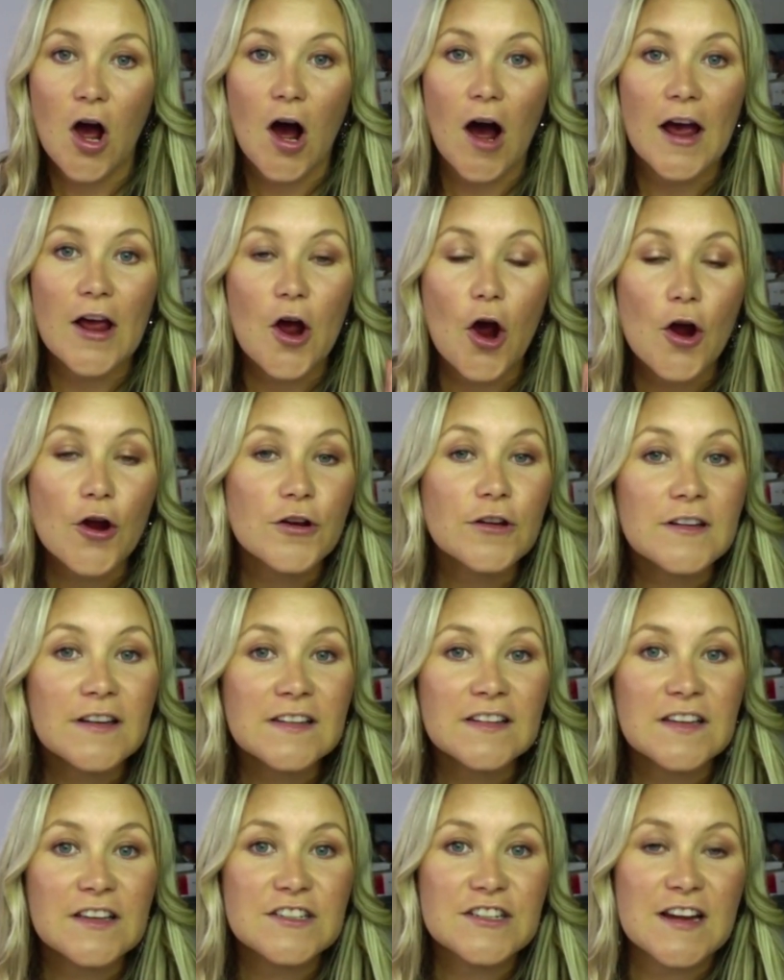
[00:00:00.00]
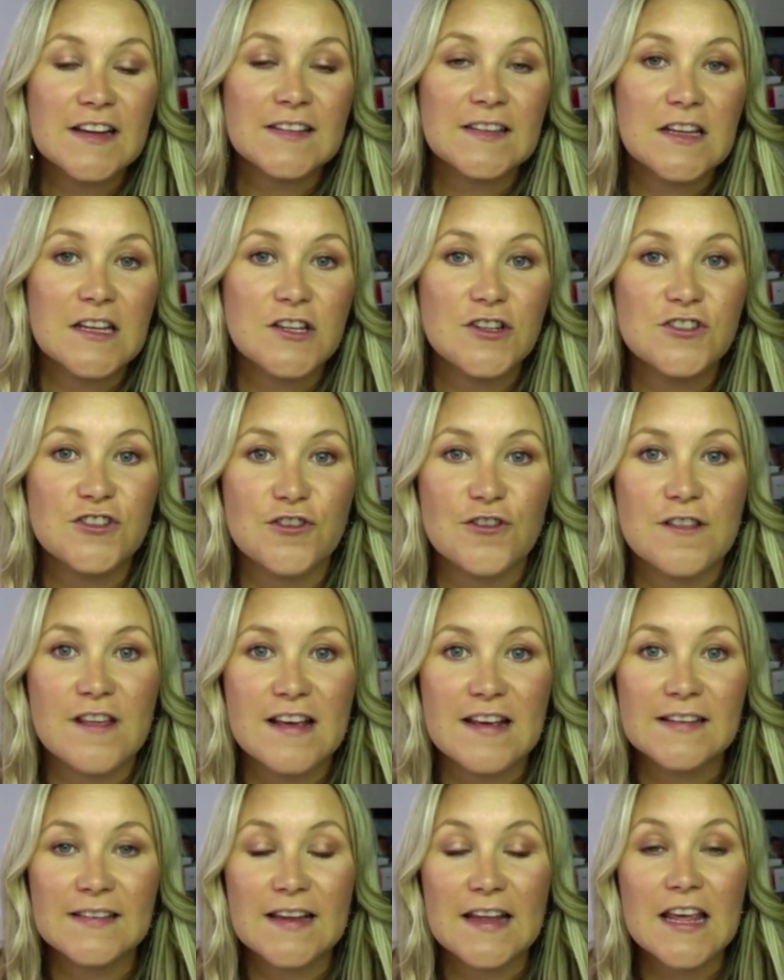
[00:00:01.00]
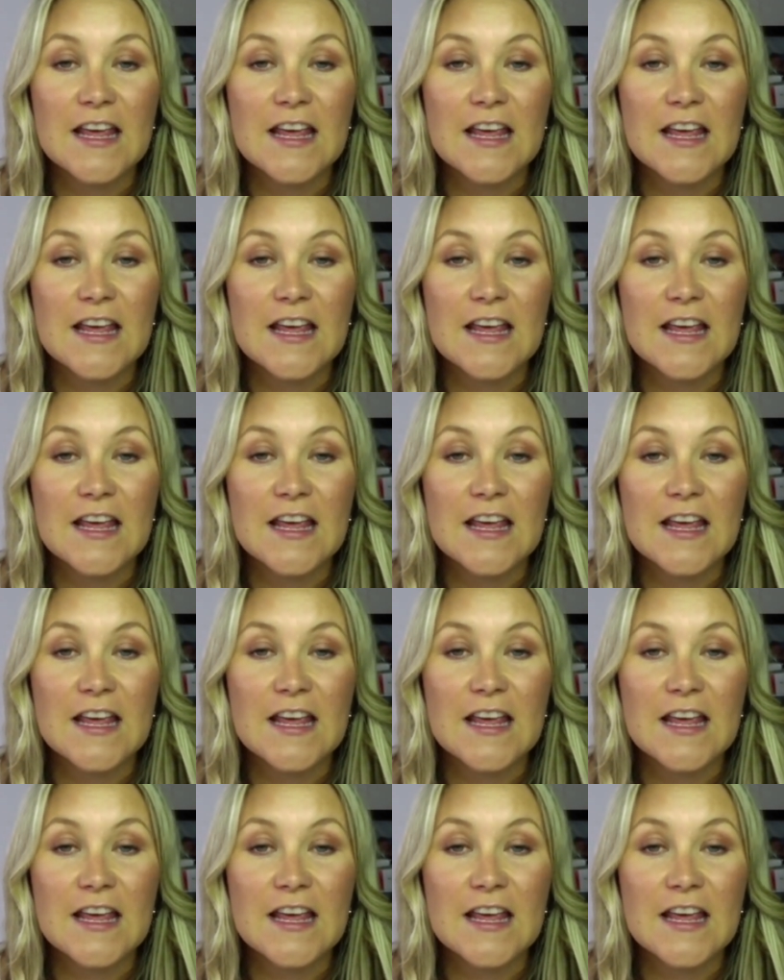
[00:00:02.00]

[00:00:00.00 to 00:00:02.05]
I only suggest that you do this